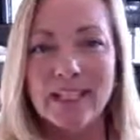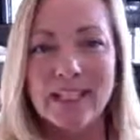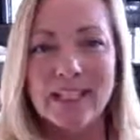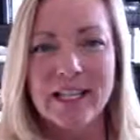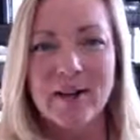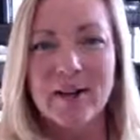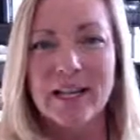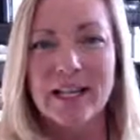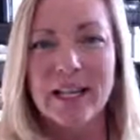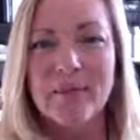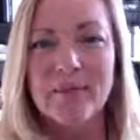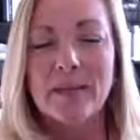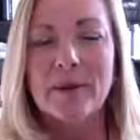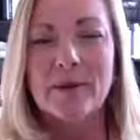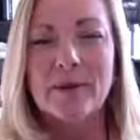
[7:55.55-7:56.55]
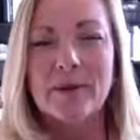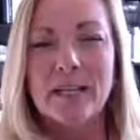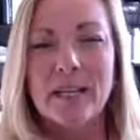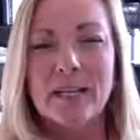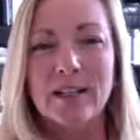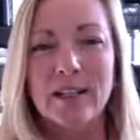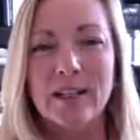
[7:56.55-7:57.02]
Terry at
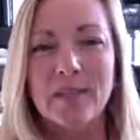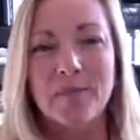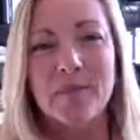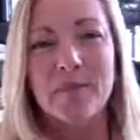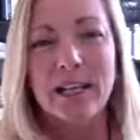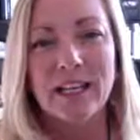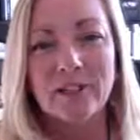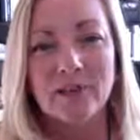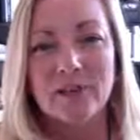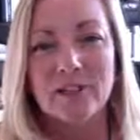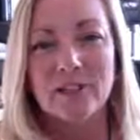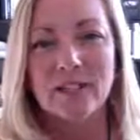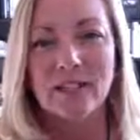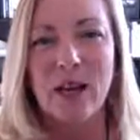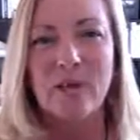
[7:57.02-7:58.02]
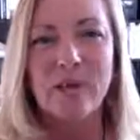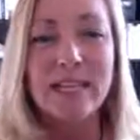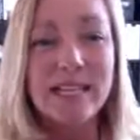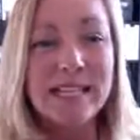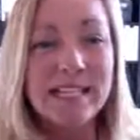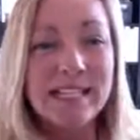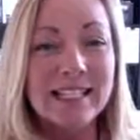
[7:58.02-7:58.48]
better3.com. Thanks for stopping
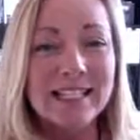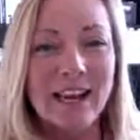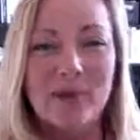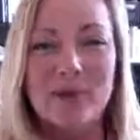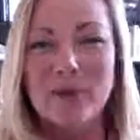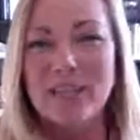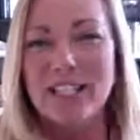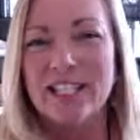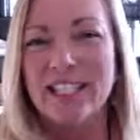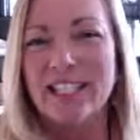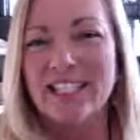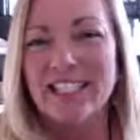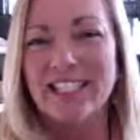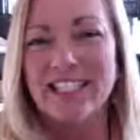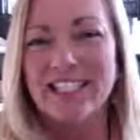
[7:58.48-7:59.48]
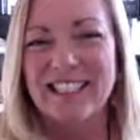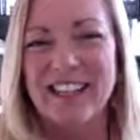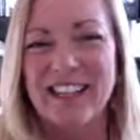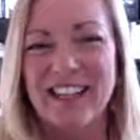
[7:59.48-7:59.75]
in. I appreciate it. Take